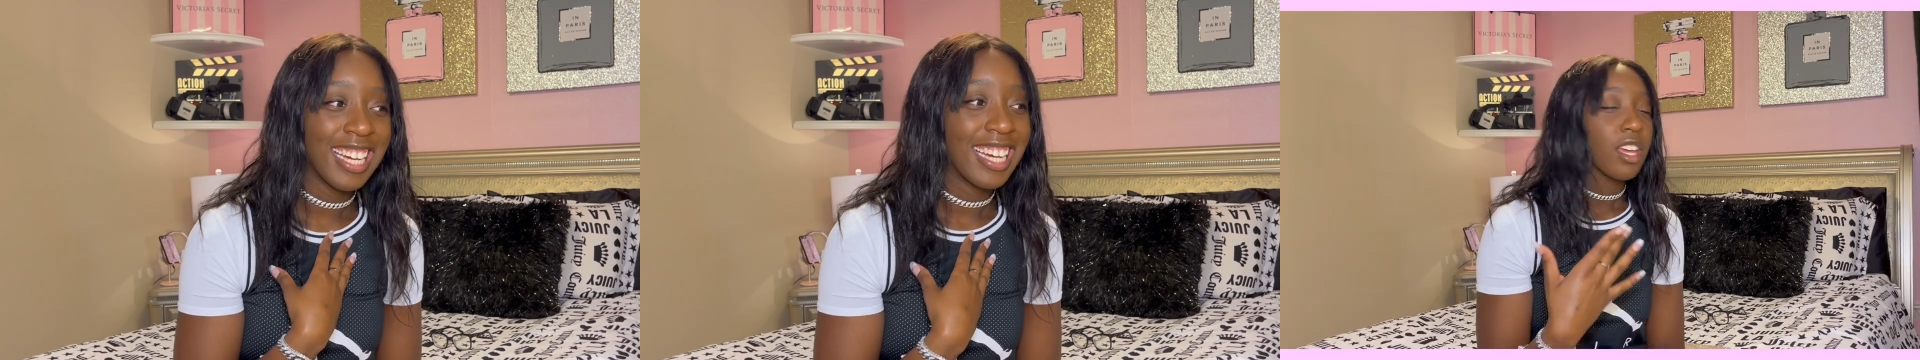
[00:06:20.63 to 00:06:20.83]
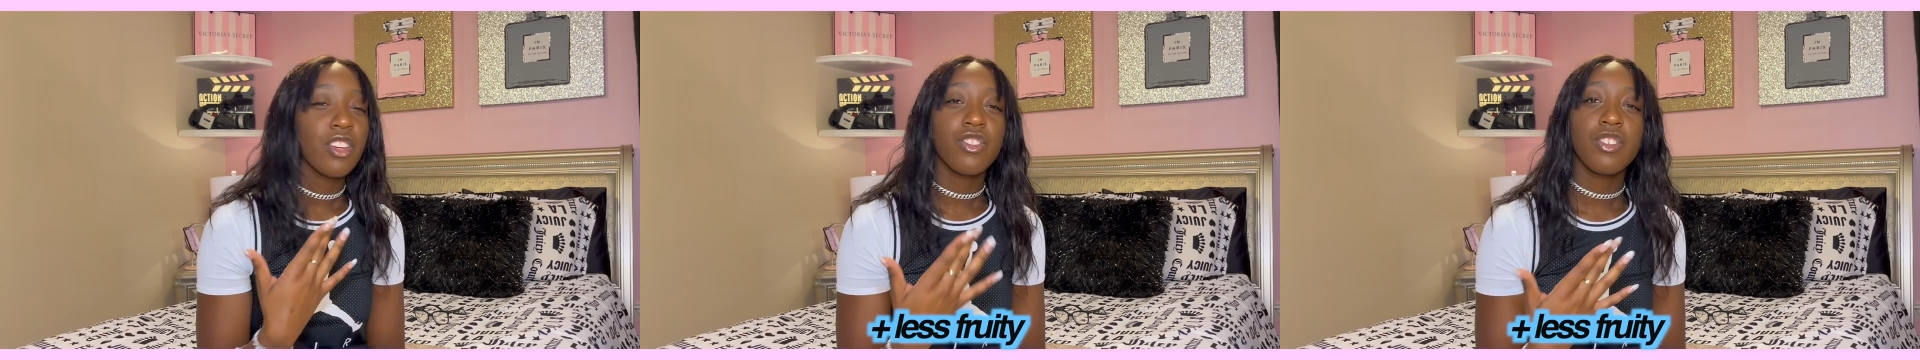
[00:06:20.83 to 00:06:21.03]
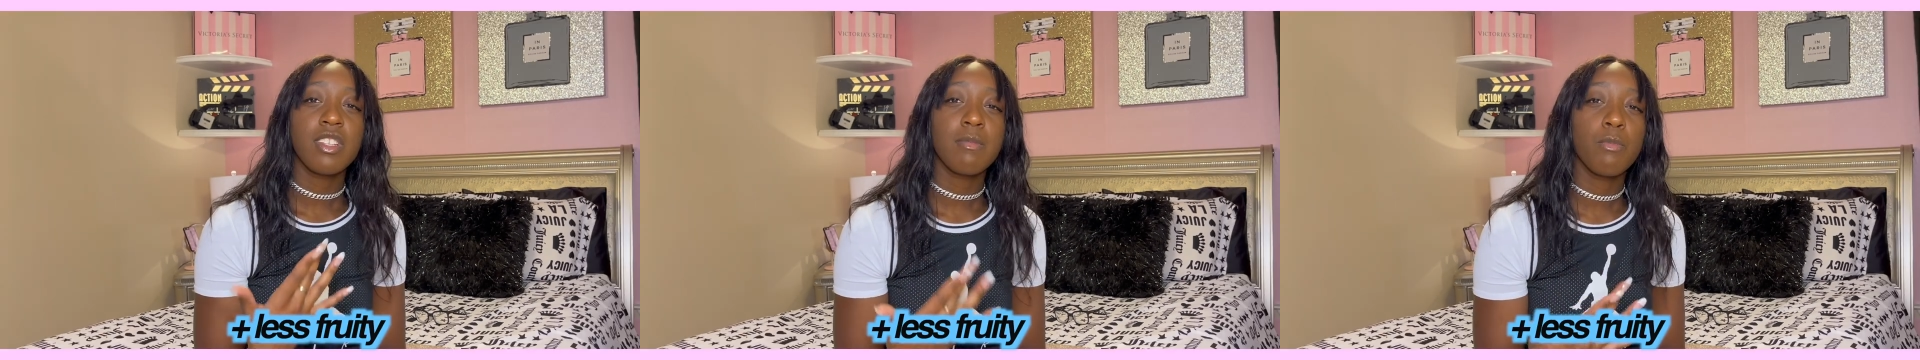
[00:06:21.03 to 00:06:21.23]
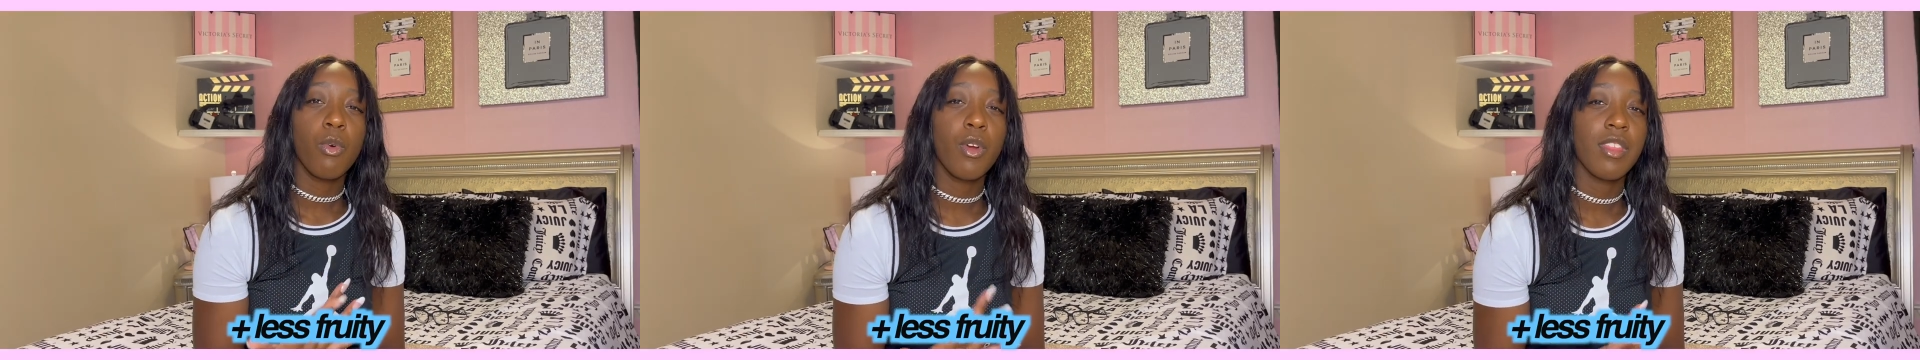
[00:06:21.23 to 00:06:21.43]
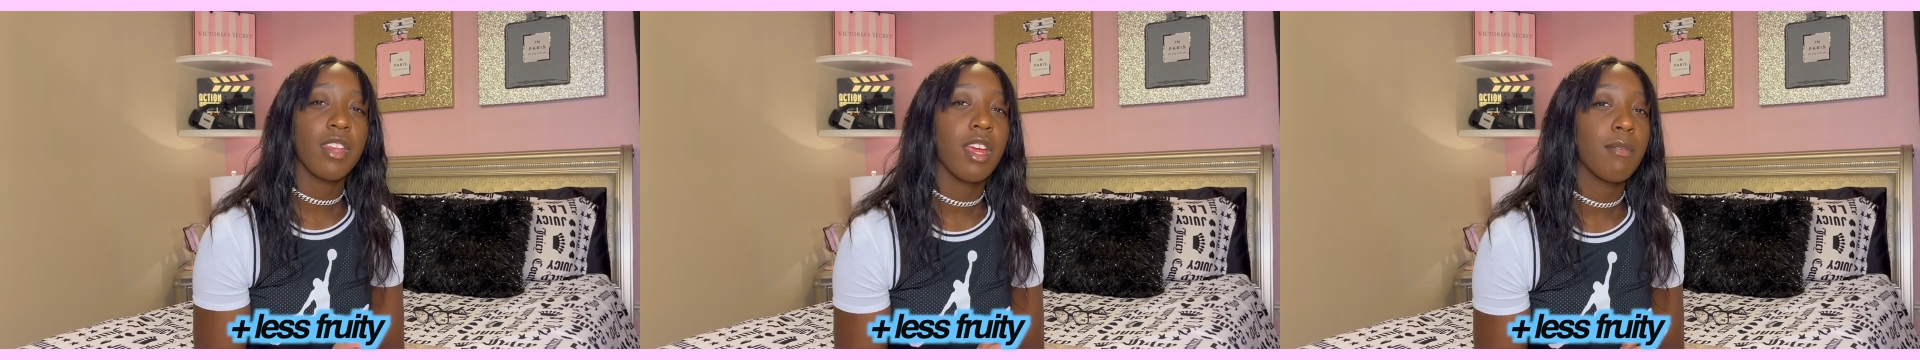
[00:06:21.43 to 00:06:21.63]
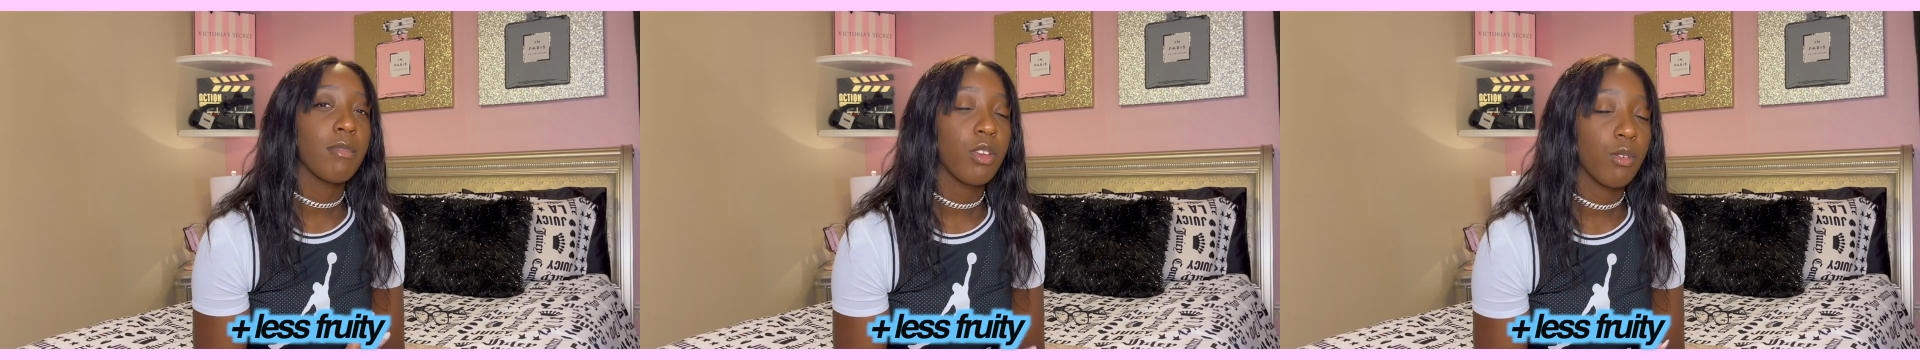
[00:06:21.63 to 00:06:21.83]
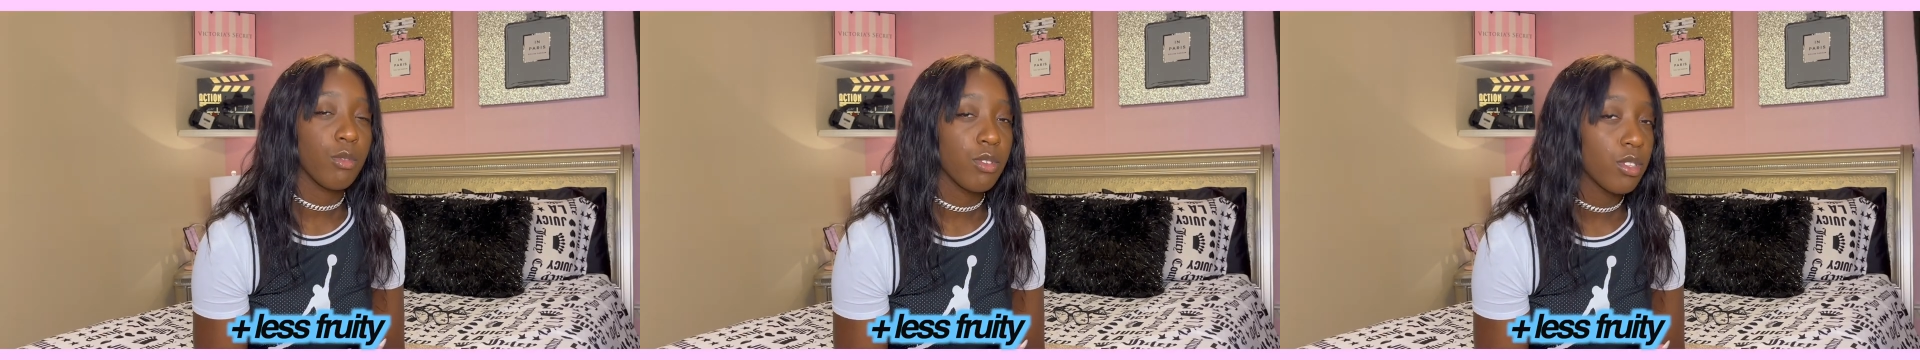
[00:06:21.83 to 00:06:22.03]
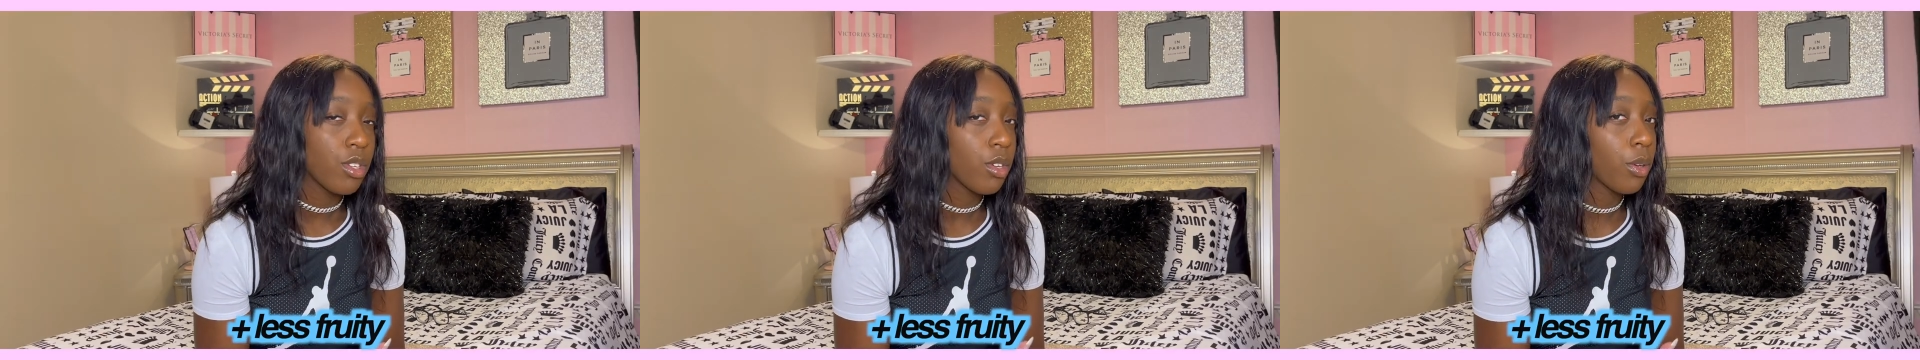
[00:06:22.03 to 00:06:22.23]
it's just more than I'm
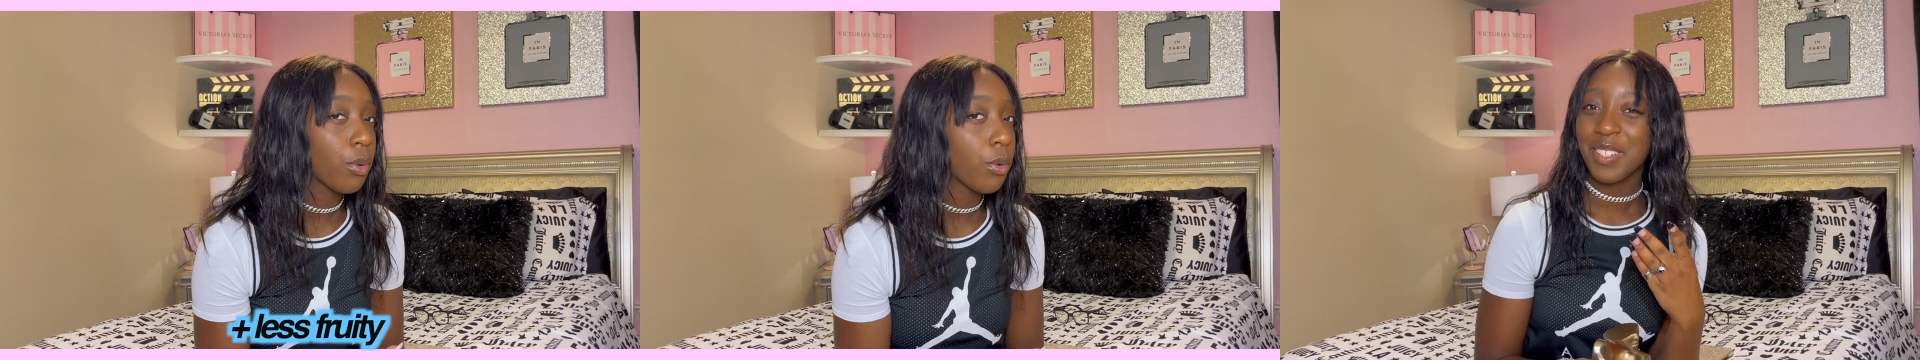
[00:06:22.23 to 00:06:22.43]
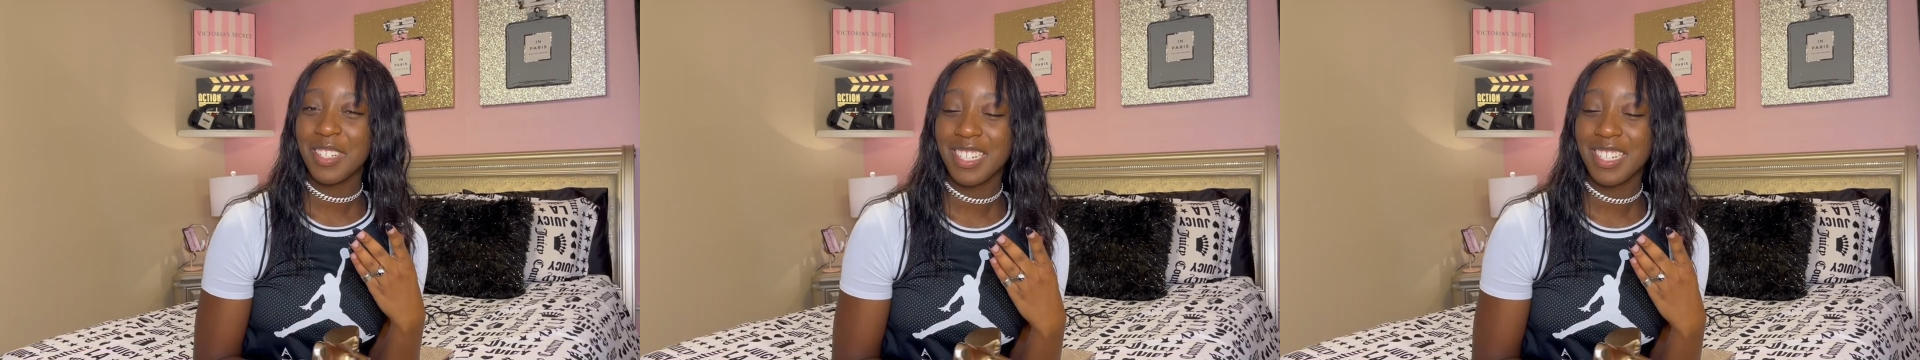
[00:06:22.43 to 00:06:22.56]
used to.